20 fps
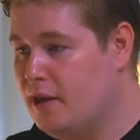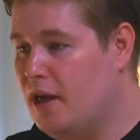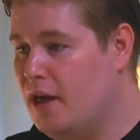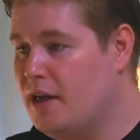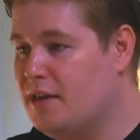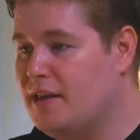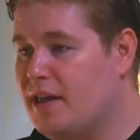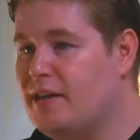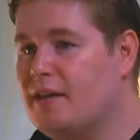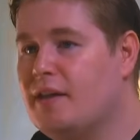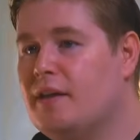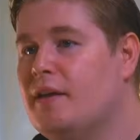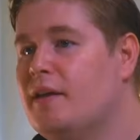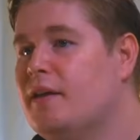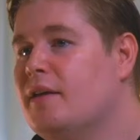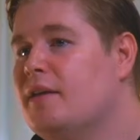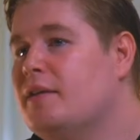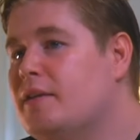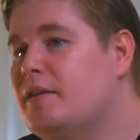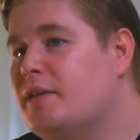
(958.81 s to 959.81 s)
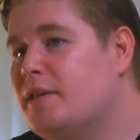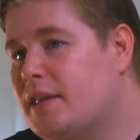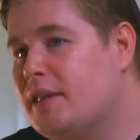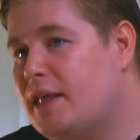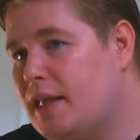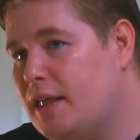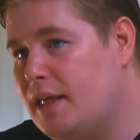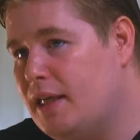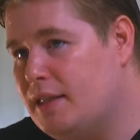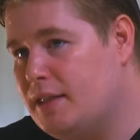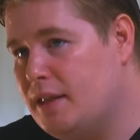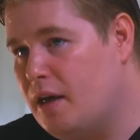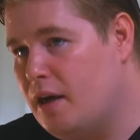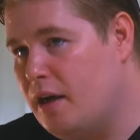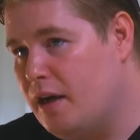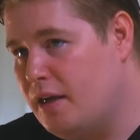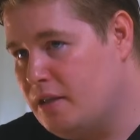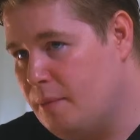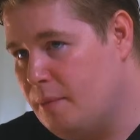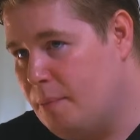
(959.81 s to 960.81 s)
He said, skinny
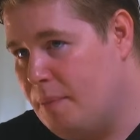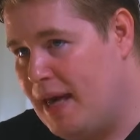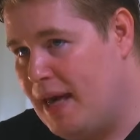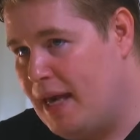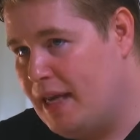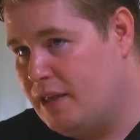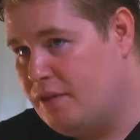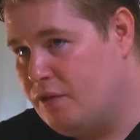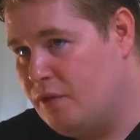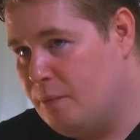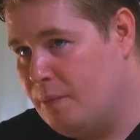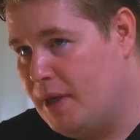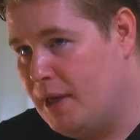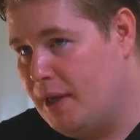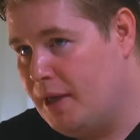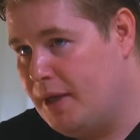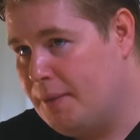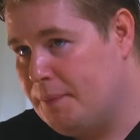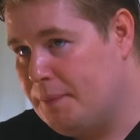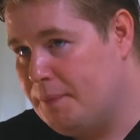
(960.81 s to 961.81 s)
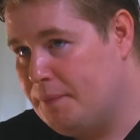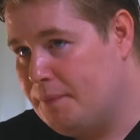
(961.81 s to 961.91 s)
ties are banned from here.